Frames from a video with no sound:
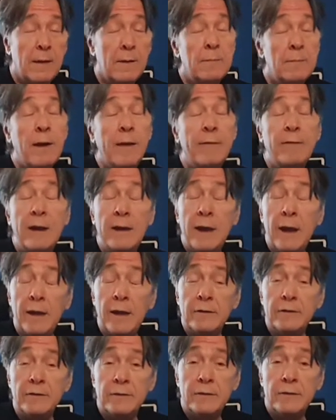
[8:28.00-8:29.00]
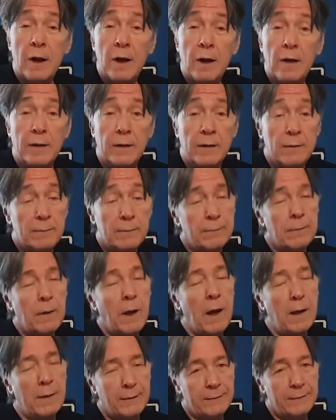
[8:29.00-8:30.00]
my vacation started
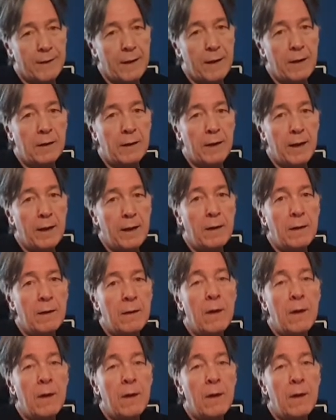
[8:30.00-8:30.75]
on a Saturday.